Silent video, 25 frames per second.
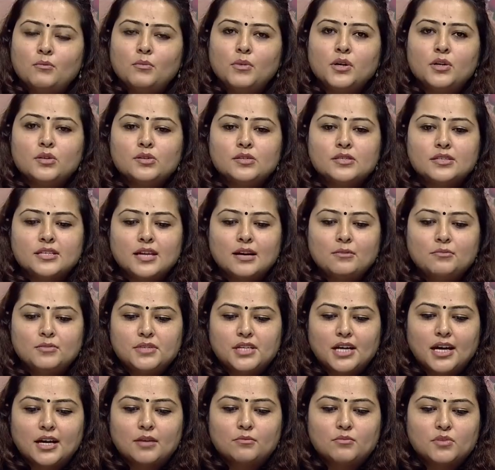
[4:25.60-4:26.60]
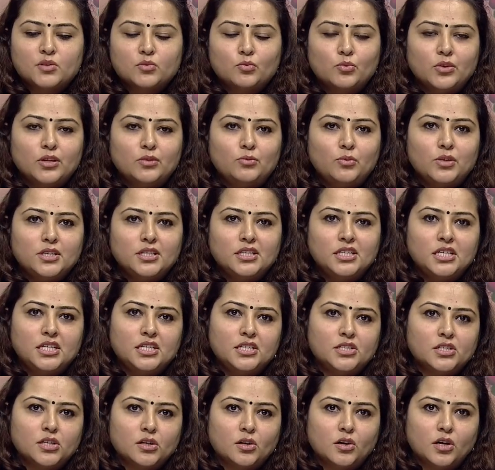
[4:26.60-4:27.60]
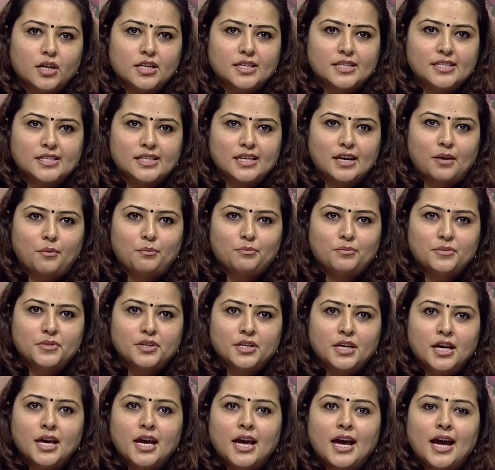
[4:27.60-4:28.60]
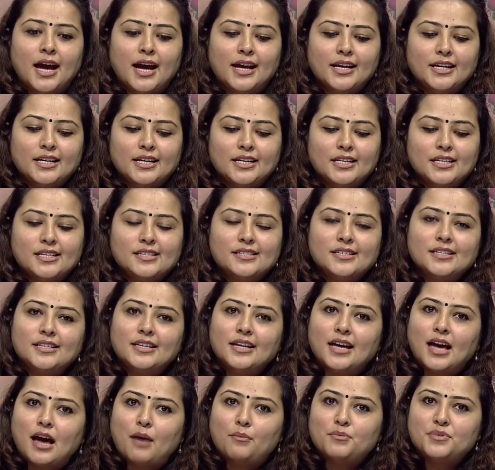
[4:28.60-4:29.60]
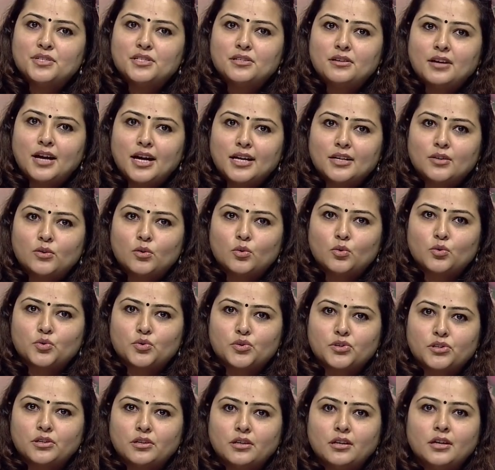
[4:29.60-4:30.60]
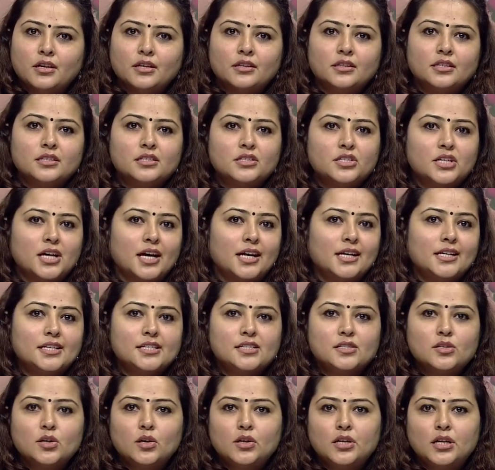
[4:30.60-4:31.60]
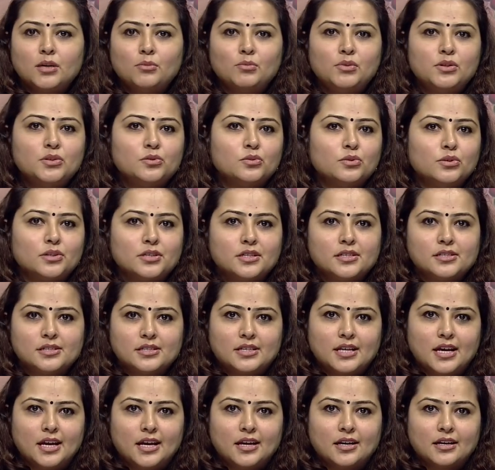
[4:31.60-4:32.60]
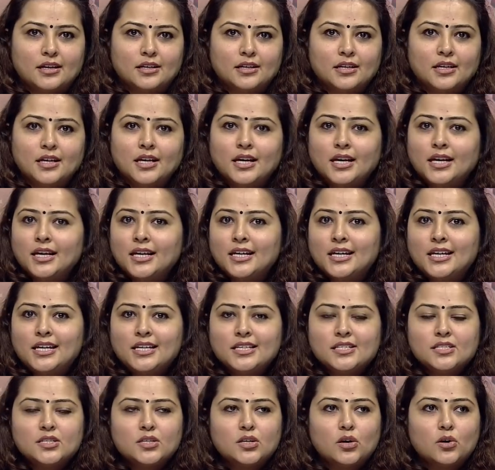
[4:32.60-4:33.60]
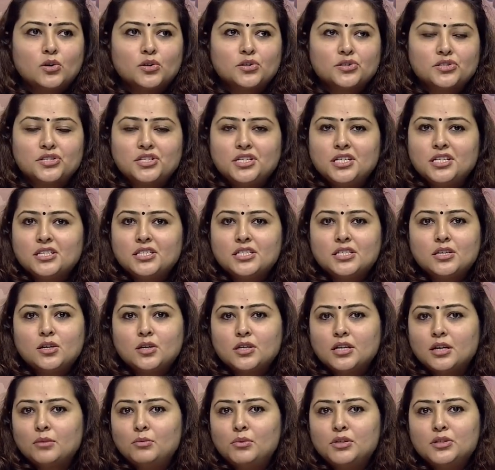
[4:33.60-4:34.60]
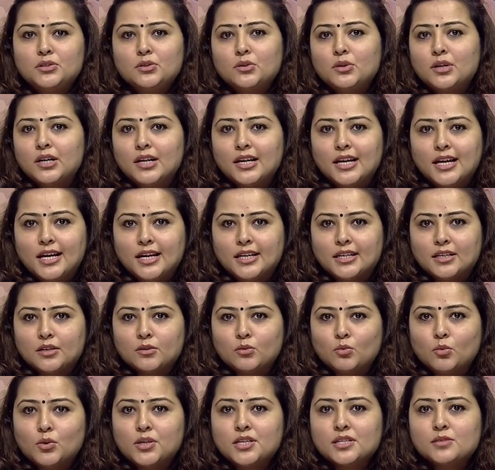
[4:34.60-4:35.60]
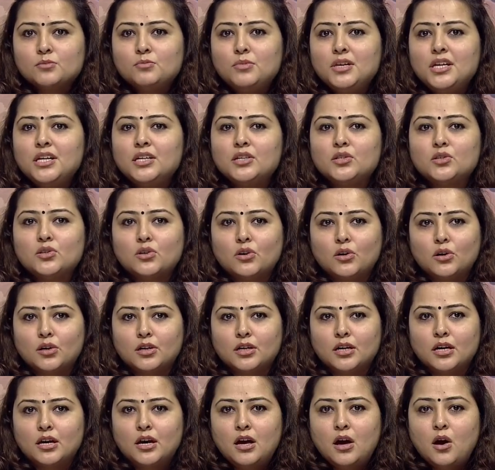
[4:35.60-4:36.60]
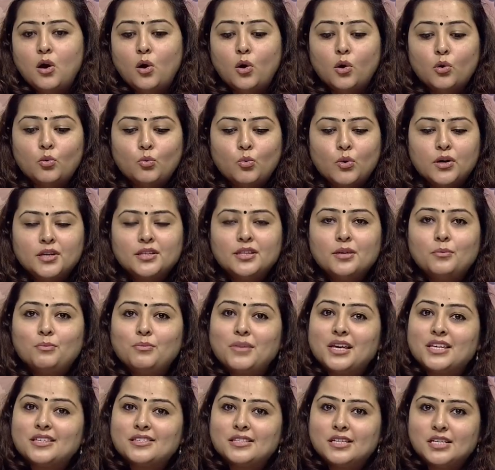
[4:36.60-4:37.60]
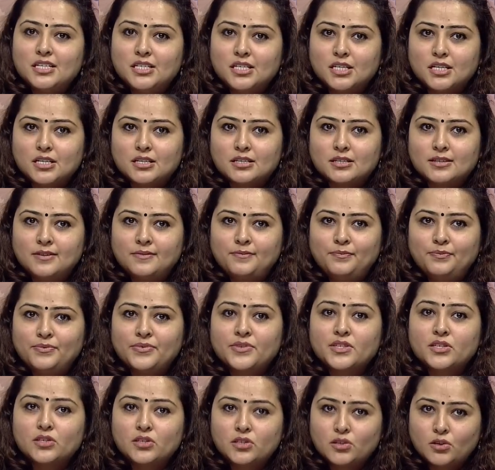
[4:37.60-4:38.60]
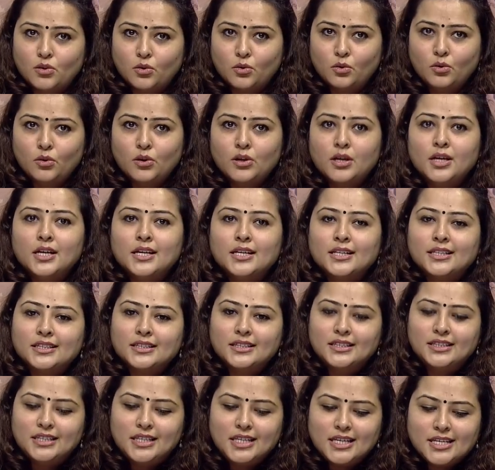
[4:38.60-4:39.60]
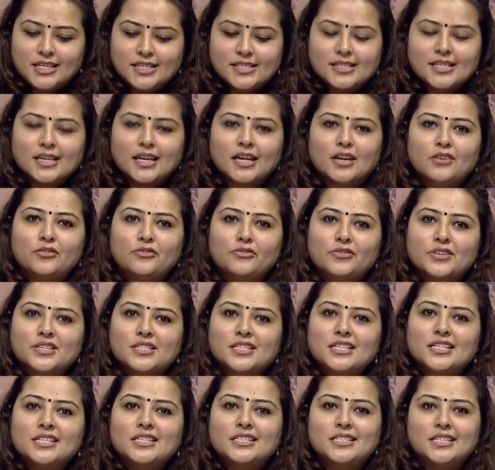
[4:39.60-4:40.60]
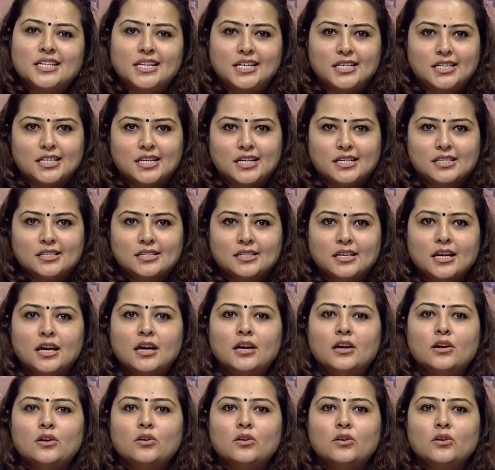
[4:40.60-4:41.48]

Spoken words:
because sometimes when we teach a concept and it is an abstract notion, the child is not able to understand. He or she is not able to relate what is being taught or what the message is. So, these facilitate us